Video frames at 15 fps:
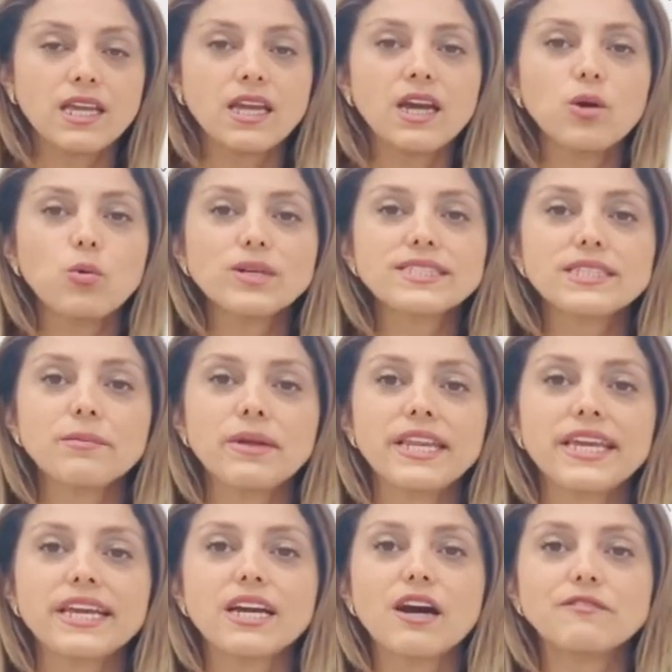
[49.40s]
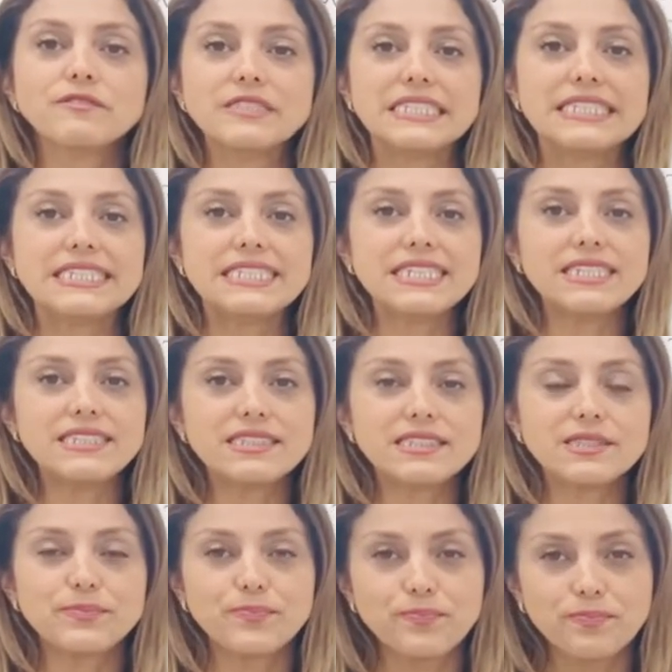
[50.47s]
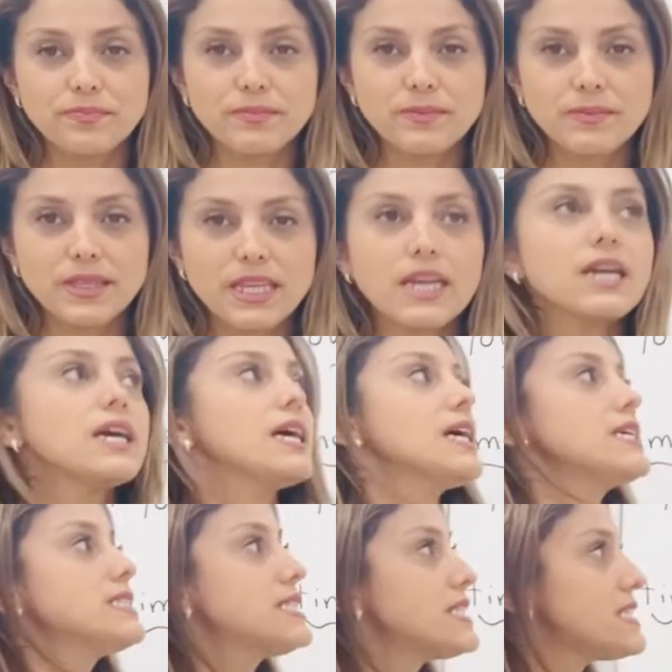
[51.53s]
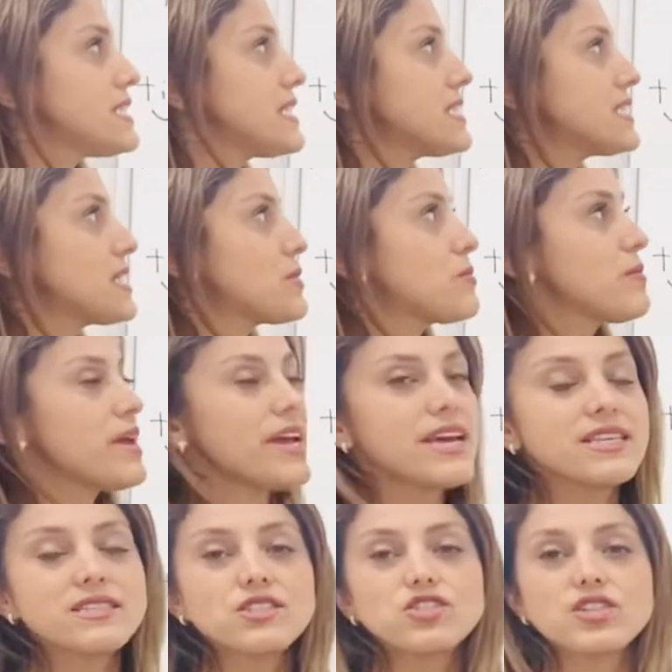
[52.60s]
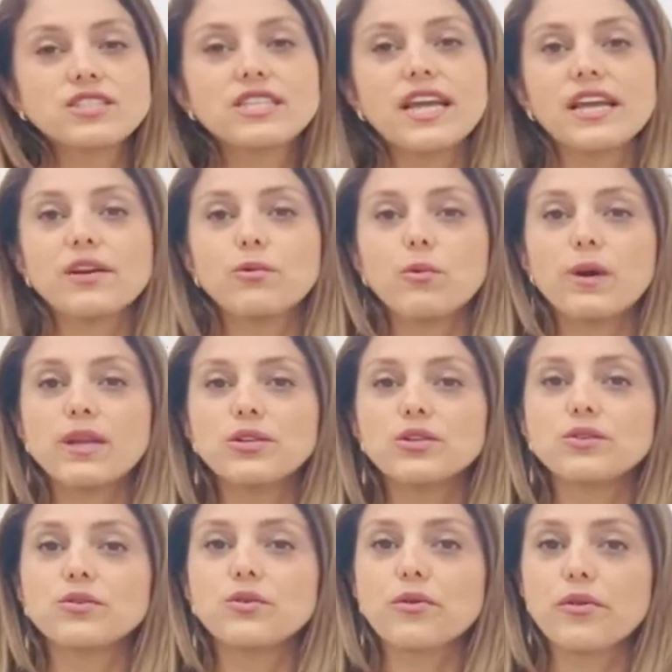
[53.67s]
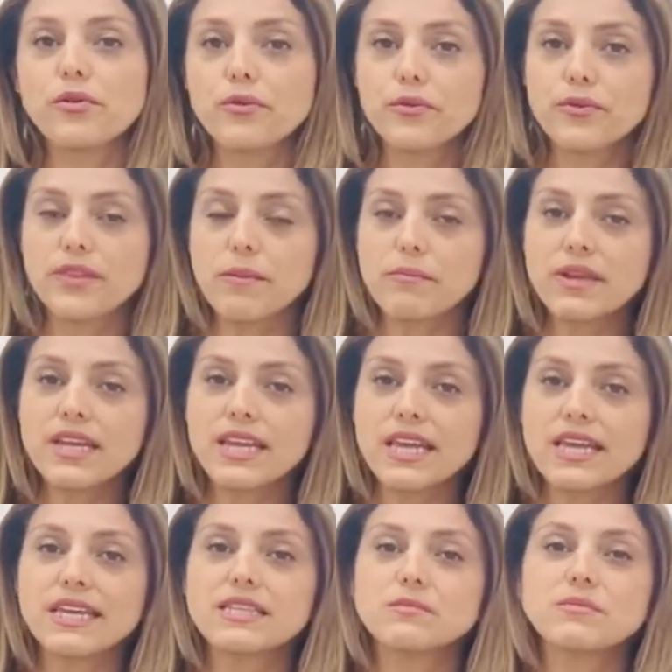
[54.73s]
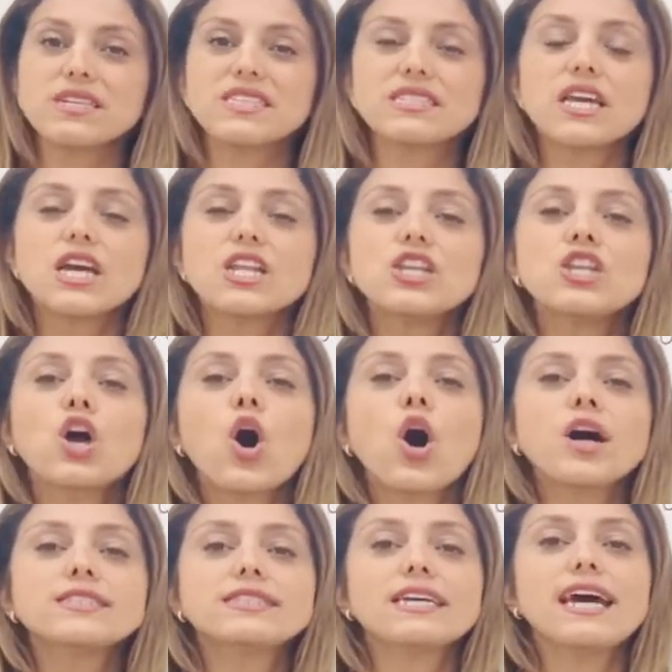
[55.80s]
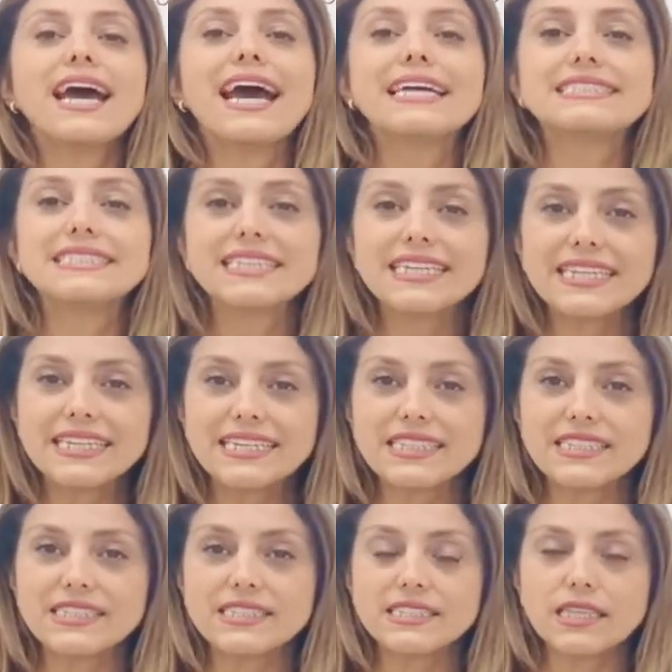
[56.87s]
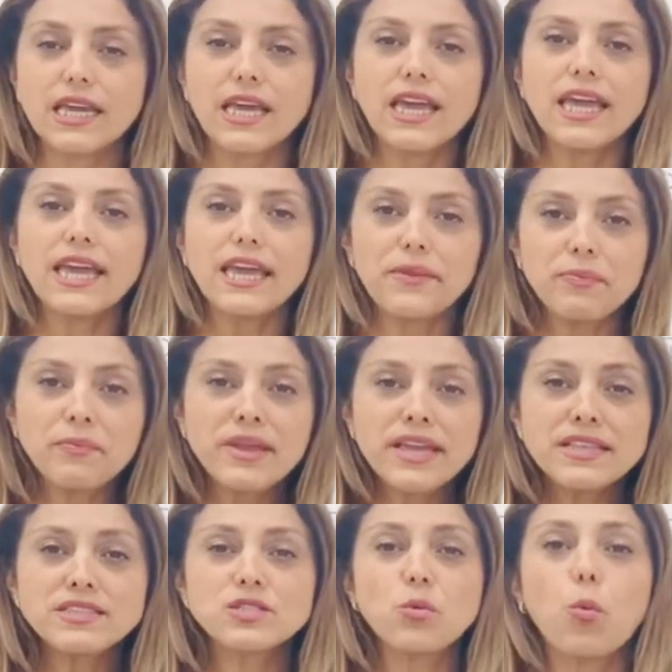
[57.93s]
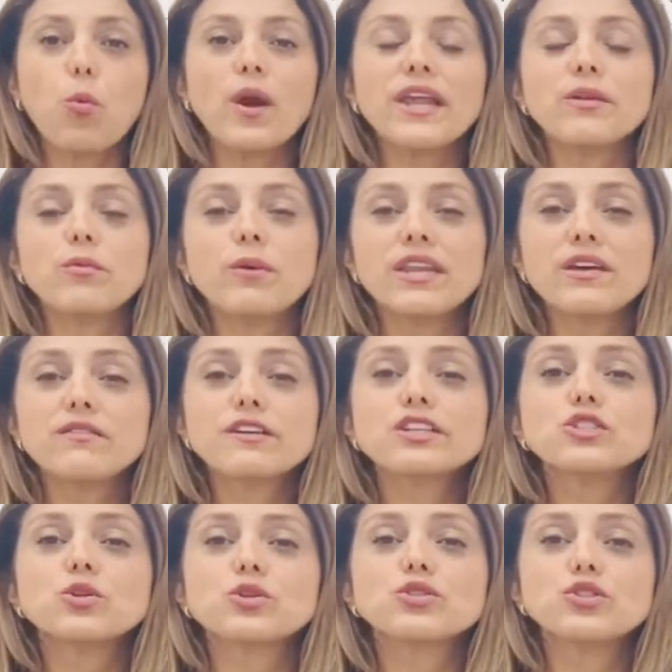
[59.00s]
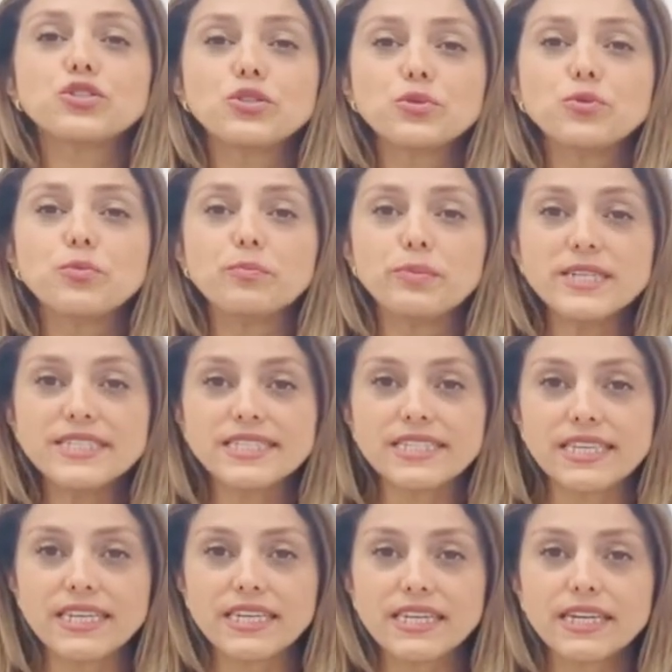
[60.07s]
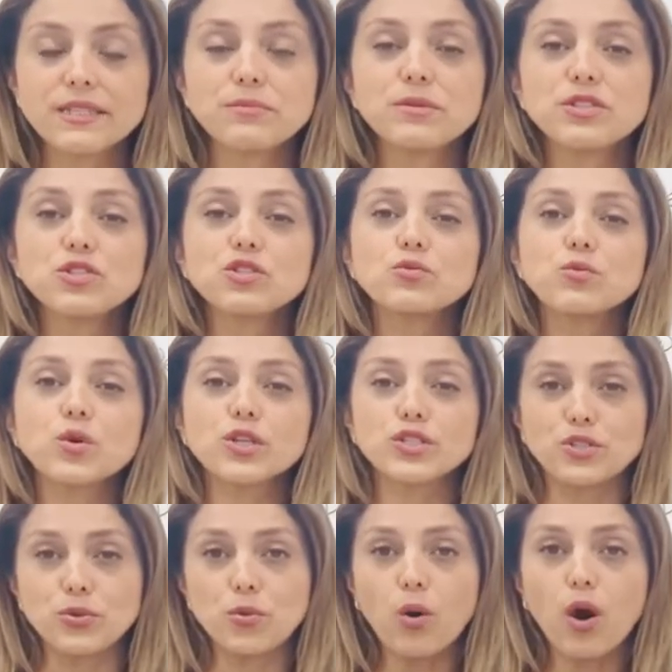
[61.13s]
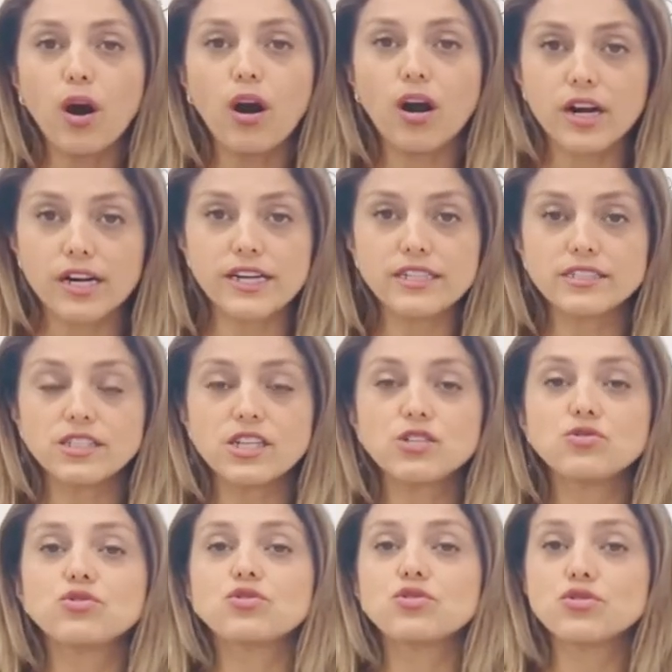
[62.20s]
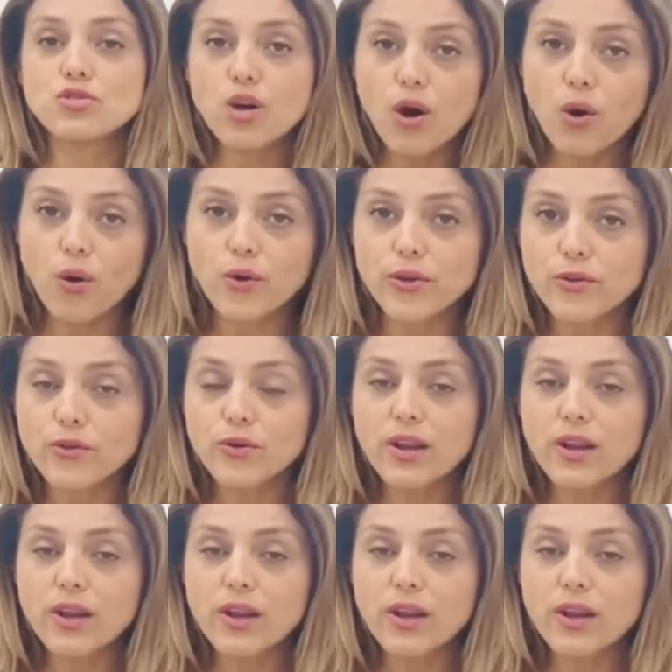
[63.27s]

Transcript: What's the meaning of disease? Disease, it means just like when you go through the meaning, it means not at ease. It means whenever you're too busy, it means you work too hard, so you don't